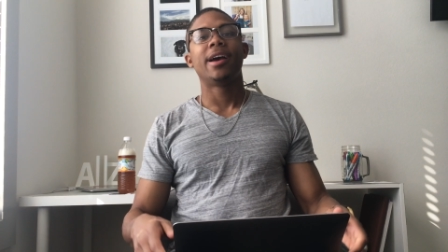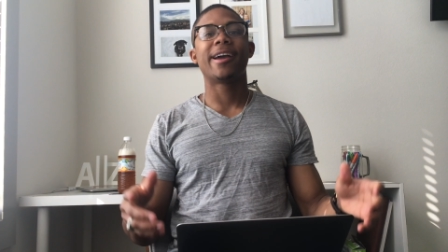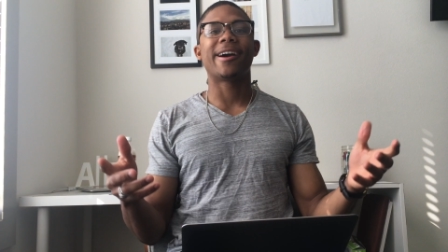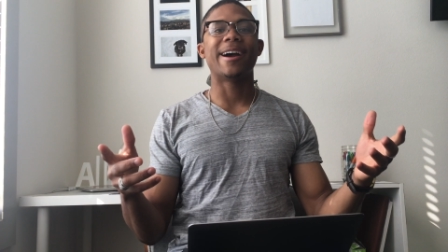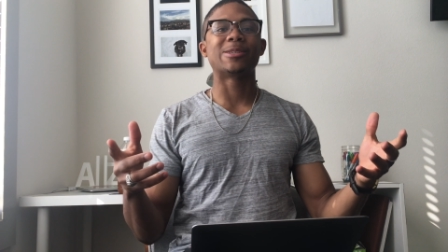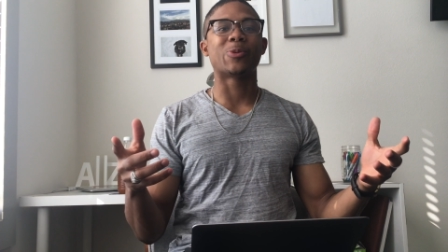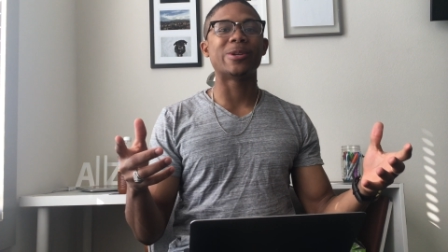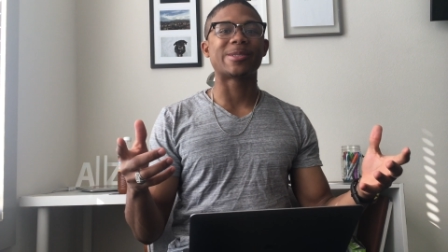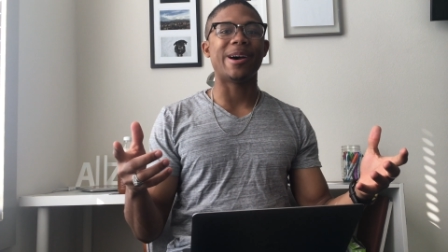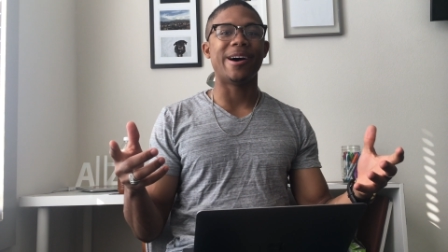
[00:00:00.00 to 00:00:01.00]
Hey guys,
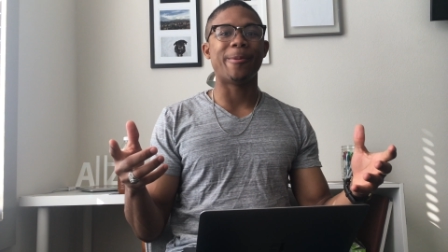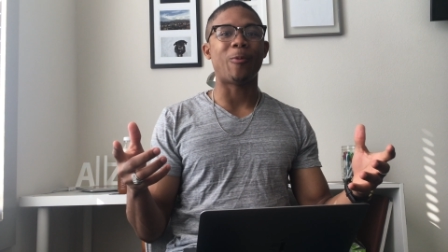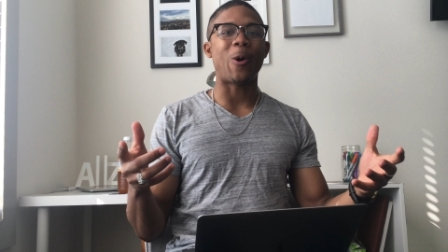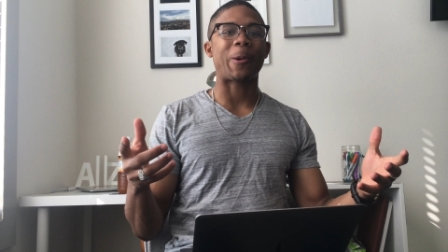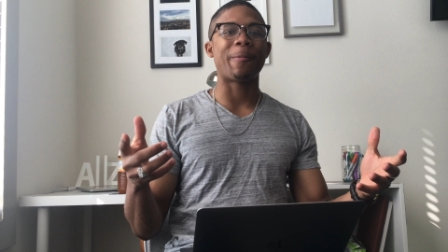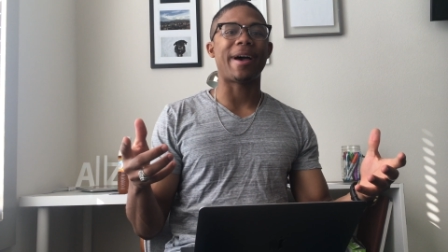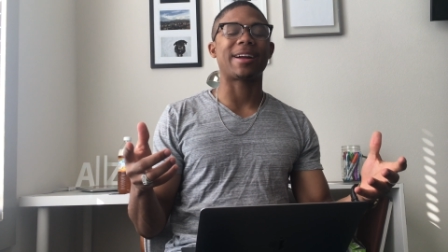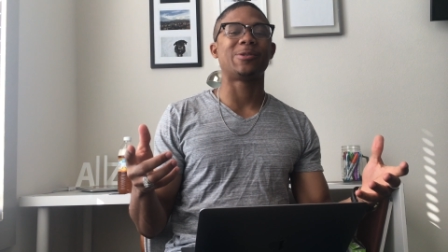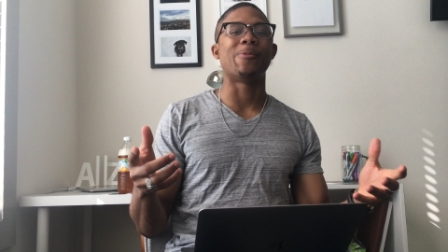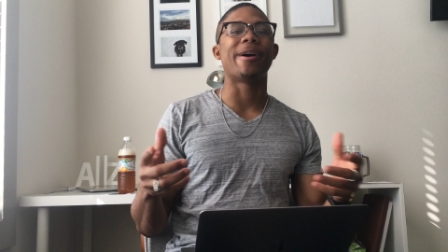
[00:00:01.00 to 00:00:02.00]
what's up? Welcome
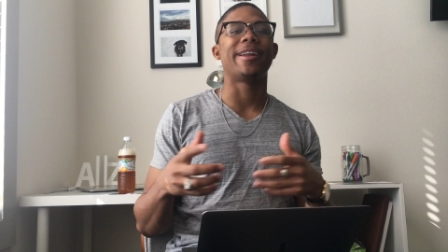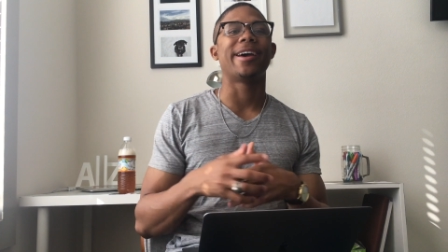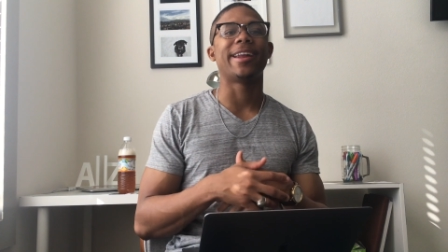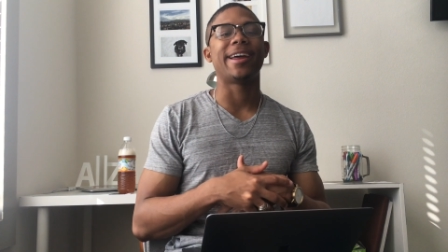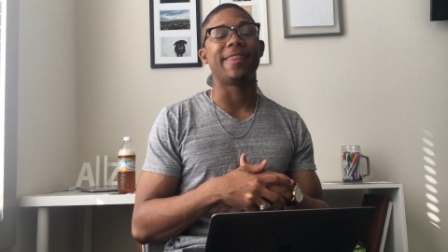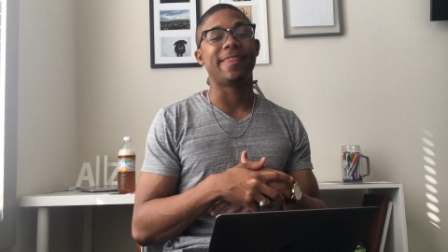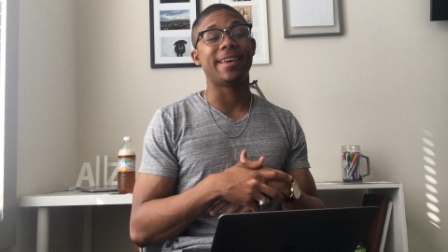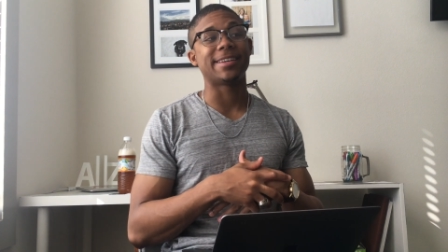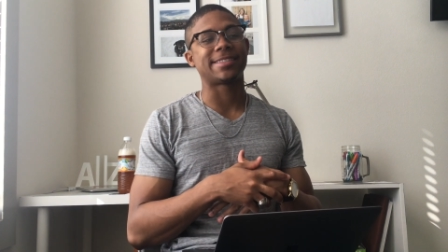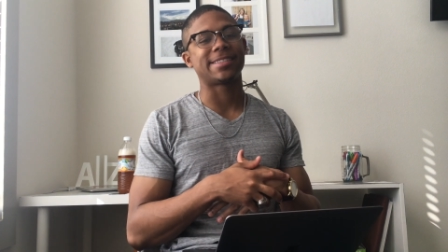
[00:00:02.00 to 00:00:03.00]
back to MedHead, and
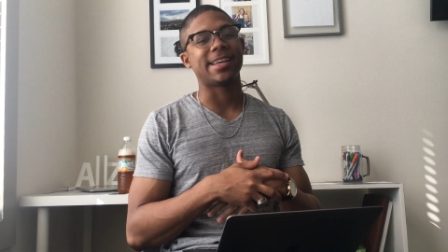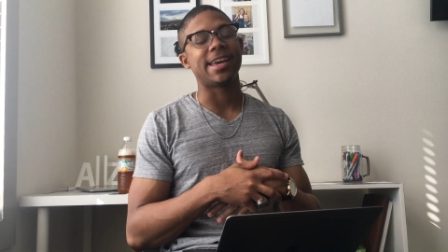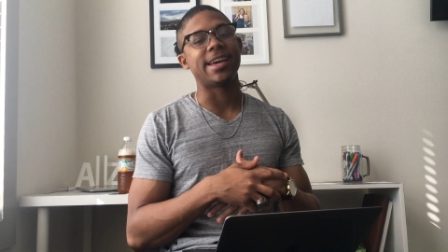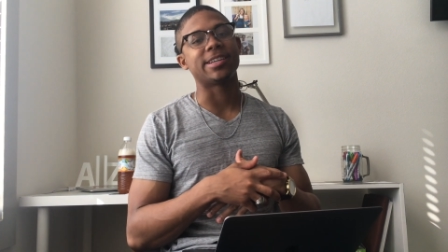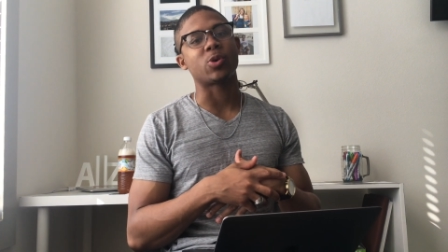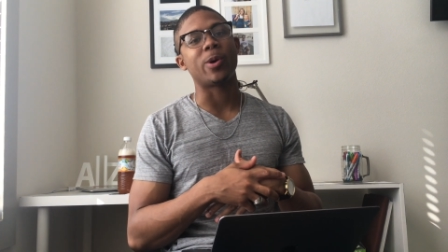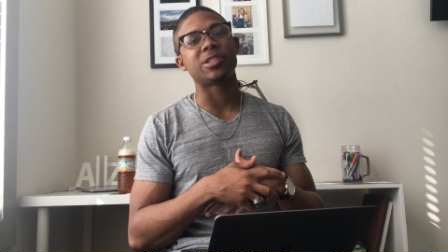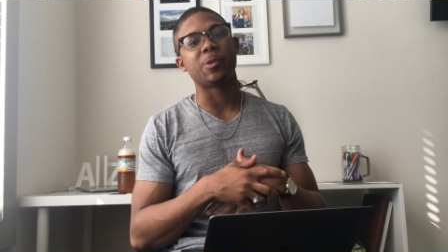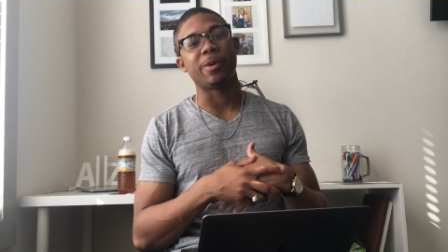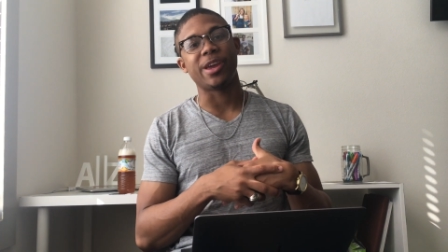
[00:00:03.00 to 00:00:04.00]
this is
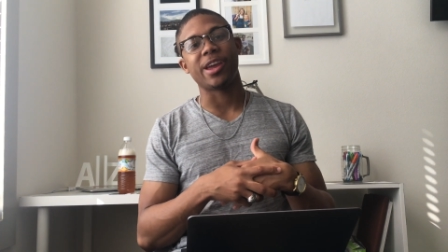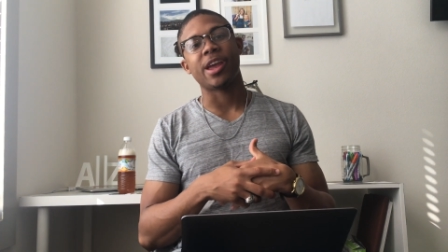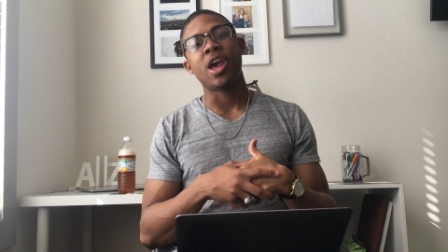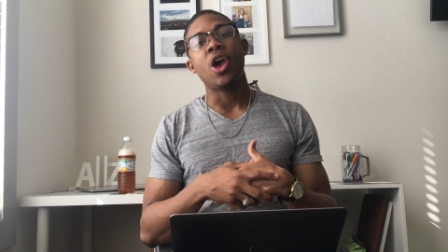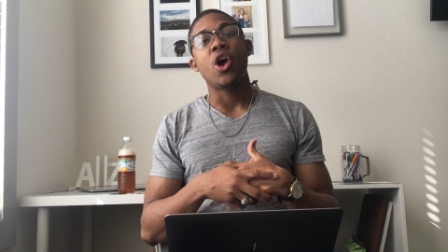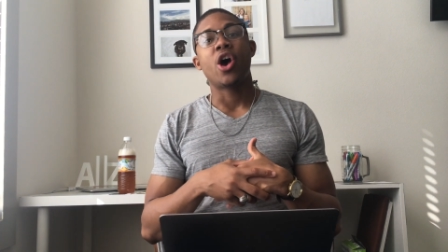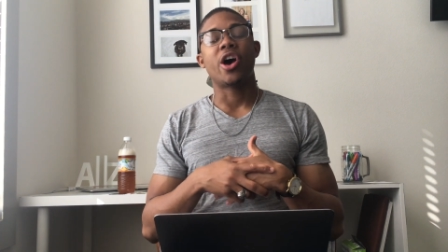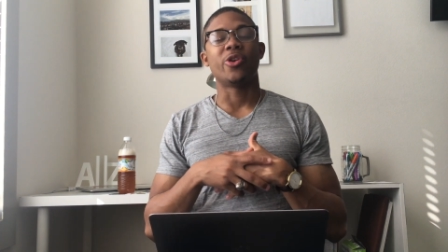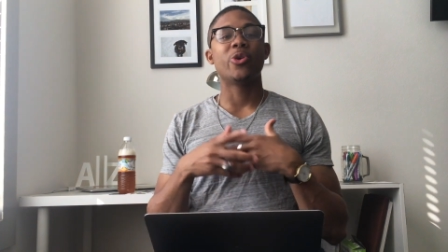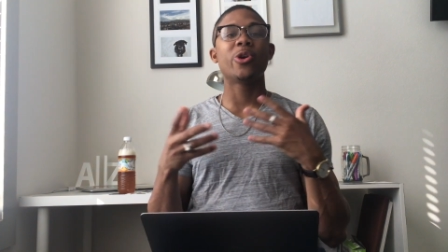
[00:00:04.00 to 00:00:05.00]
going to be
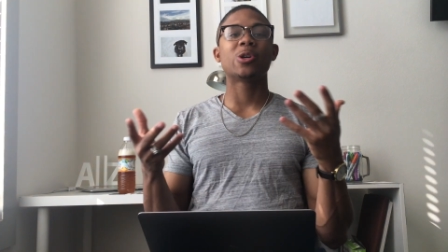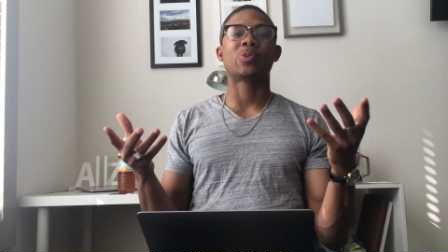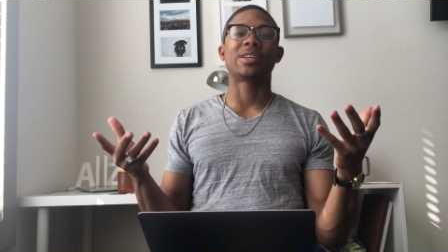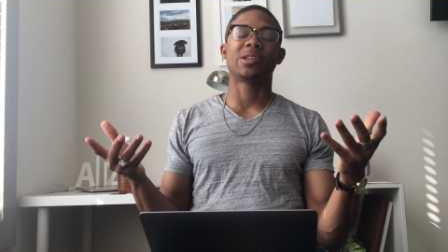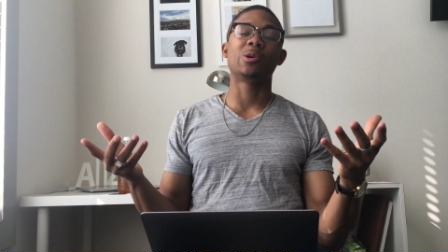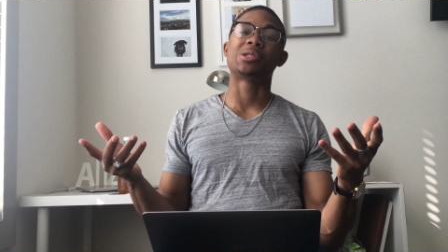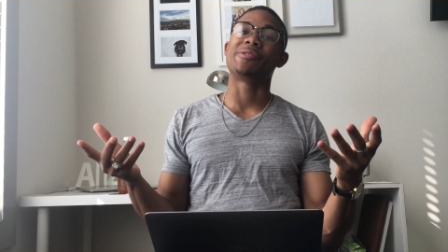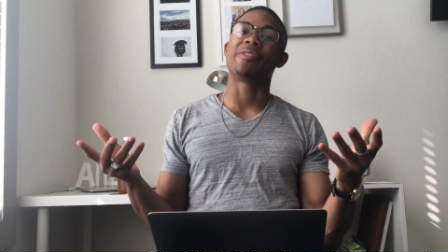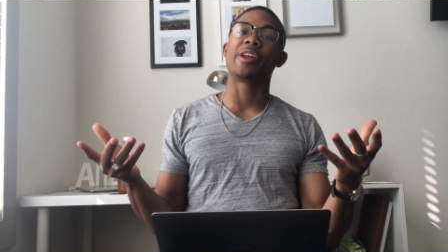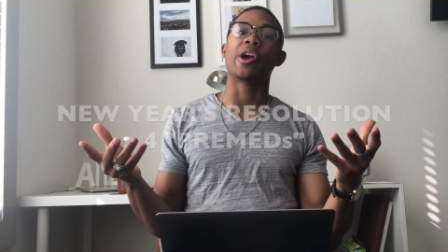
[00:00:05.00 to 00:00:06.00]
a New Year's
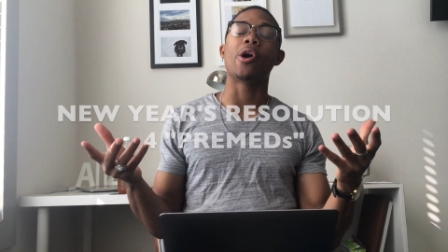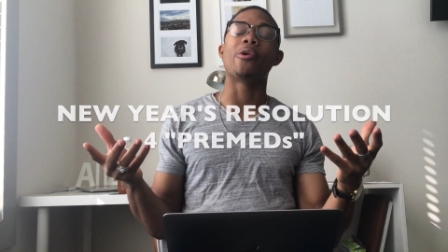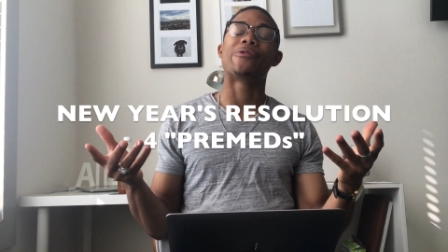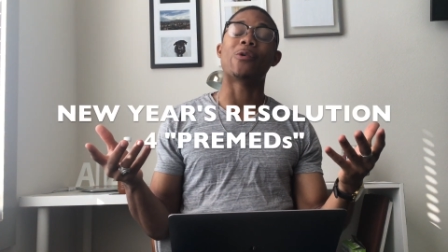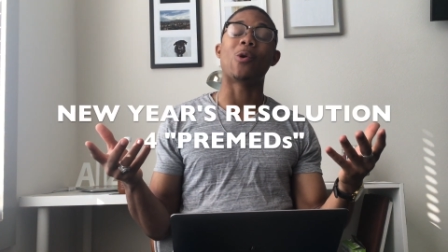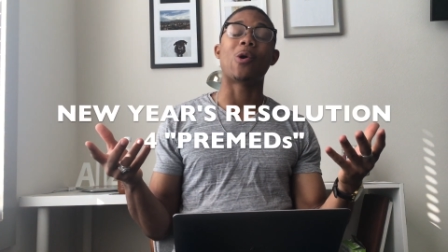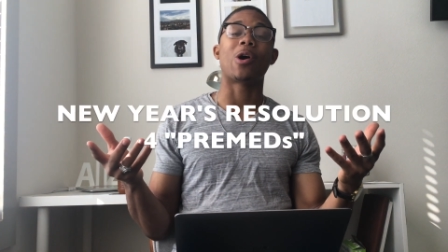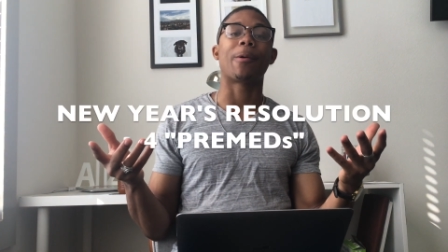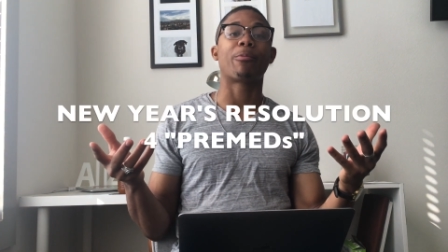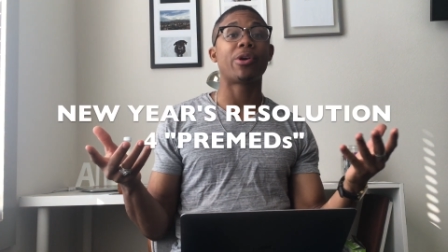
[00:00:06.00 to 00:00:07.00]
resolution video
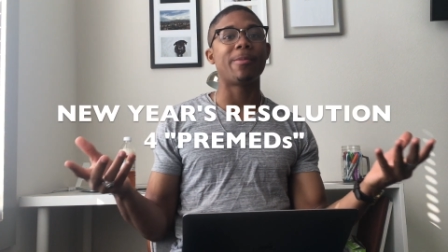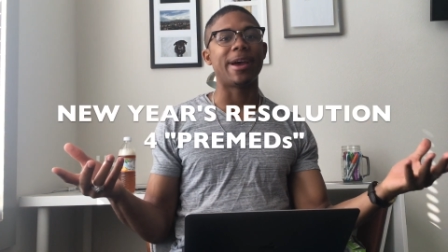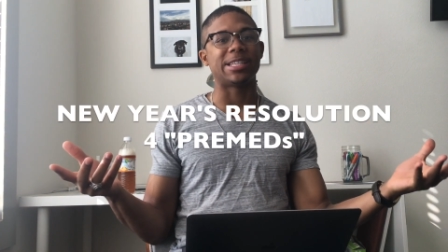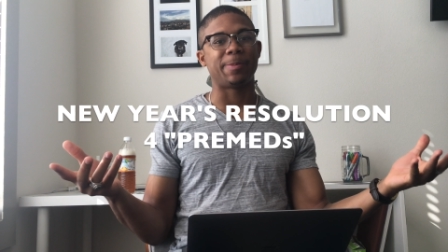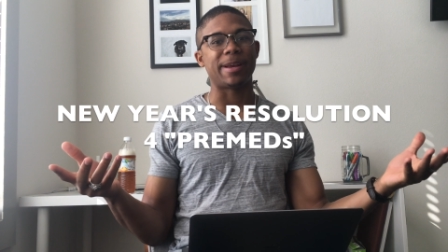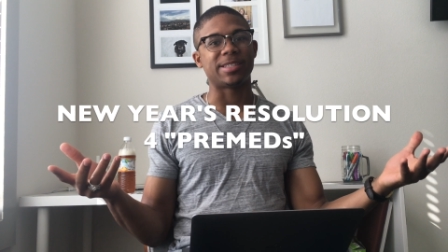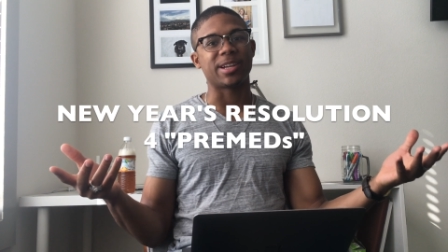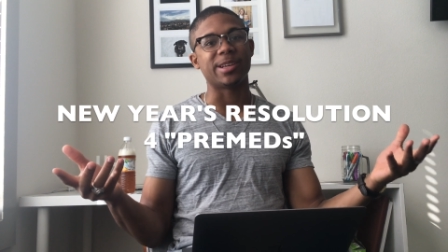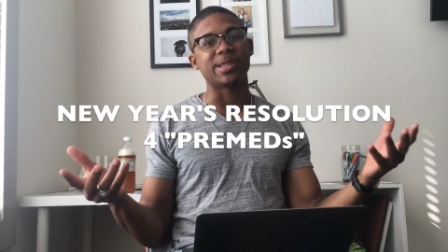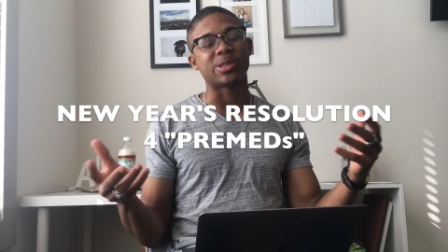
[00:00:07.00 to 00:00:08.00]
for pre-meds, basically.